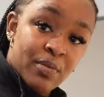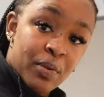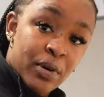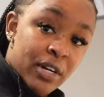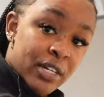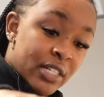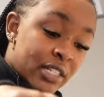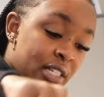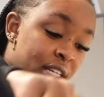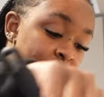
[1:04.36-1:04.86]

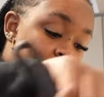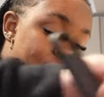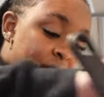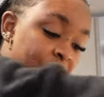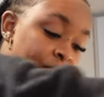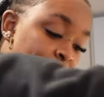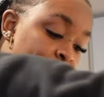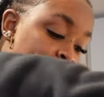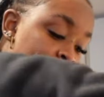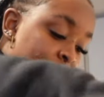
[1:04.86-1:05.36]
party day.
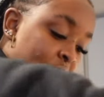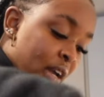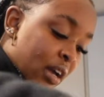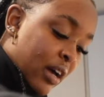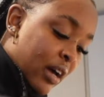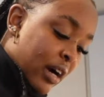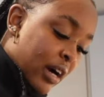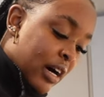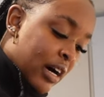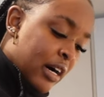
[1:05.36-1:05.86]

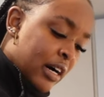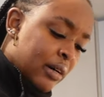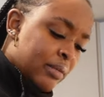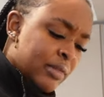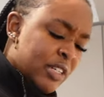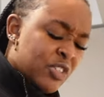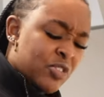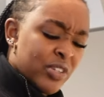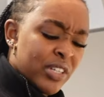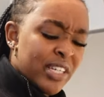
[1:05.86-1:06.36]

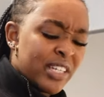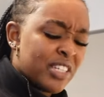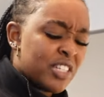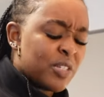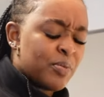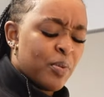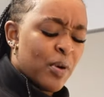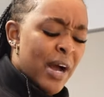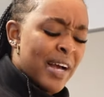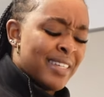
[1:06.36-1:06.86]
It's really like a
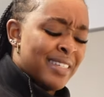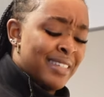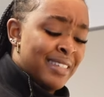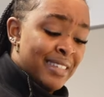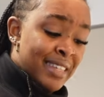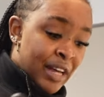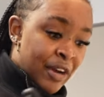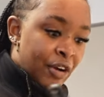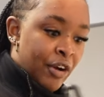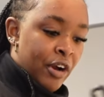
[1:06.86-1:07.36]
surprise
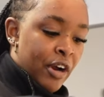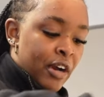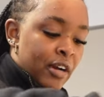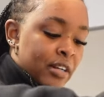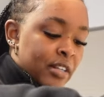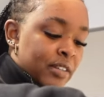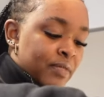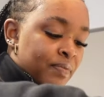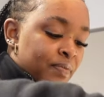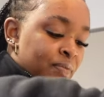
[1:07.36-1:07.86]
dinner.
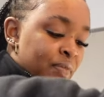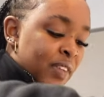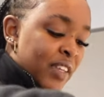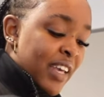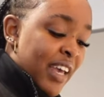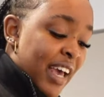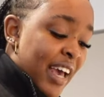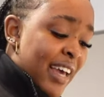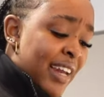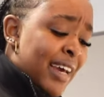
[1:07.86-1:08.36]

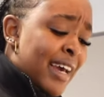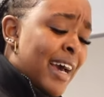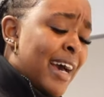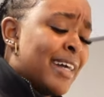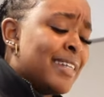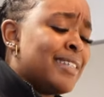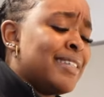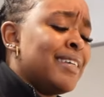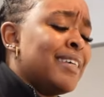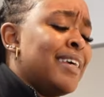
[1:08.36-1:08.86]
And I
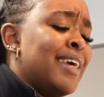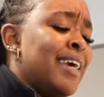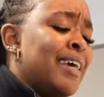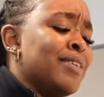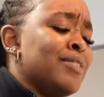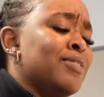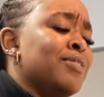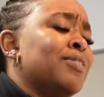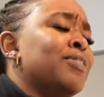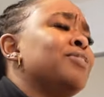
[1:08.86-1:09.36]
had to
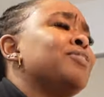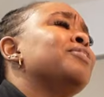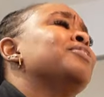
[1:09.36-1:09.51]
cancel on